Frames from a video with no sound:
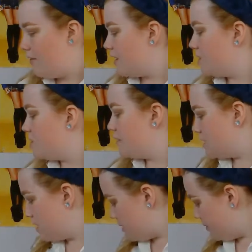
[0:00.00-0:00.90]
I can do
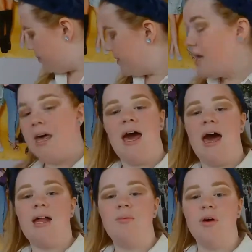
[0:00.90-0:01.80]
it.
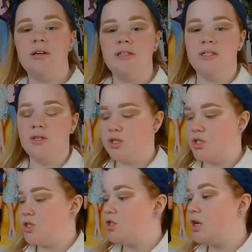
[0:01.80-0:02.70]
And I'm going to
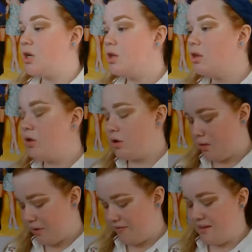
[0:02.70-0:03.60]
just look on
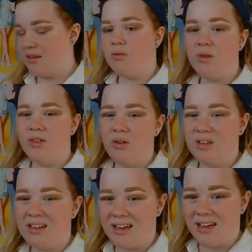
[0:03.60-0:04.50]
my face, because with
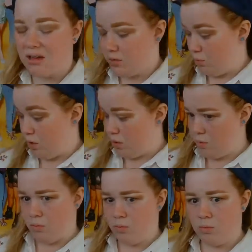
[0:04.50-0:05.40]
using glitter,
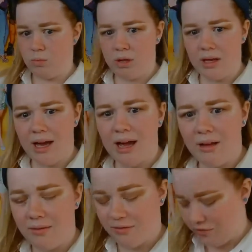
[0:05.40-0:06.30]
whoa, that
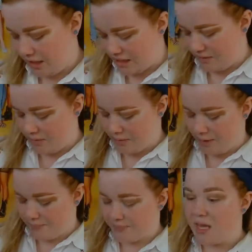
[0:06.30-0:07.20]
hello flicked everywhere.